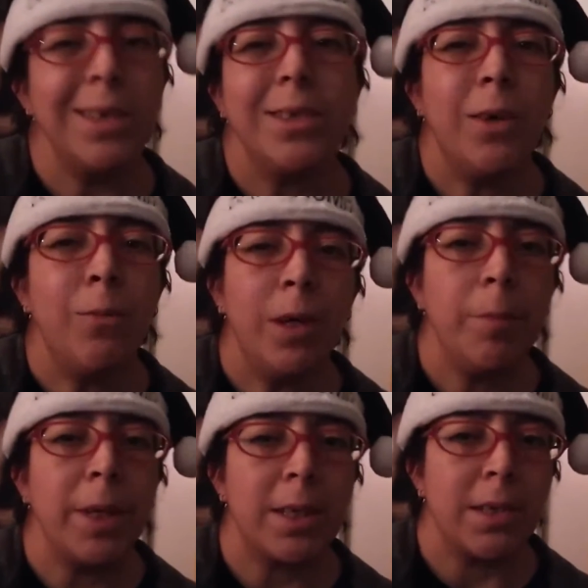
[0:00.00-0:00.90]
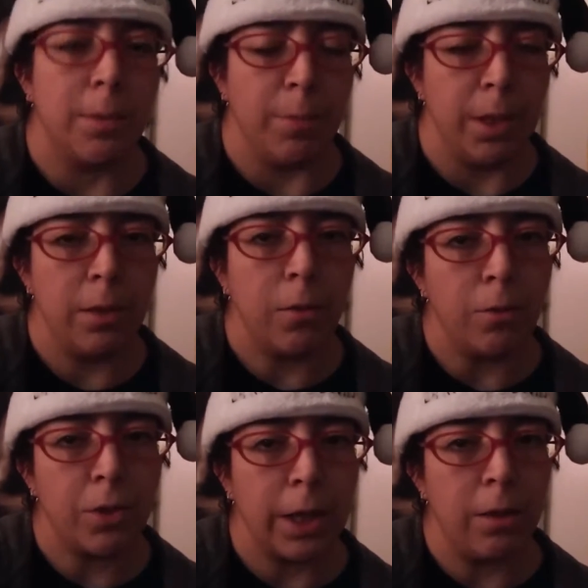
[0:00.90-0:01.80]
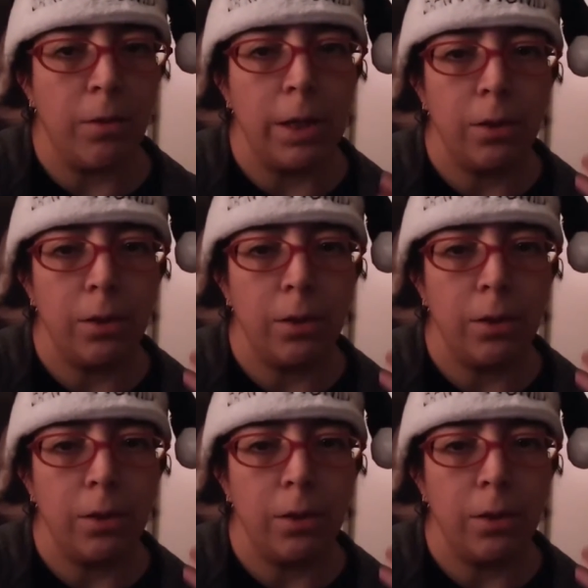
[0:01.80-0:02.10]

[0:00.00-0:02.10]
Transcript: I don't want to make this a political channel.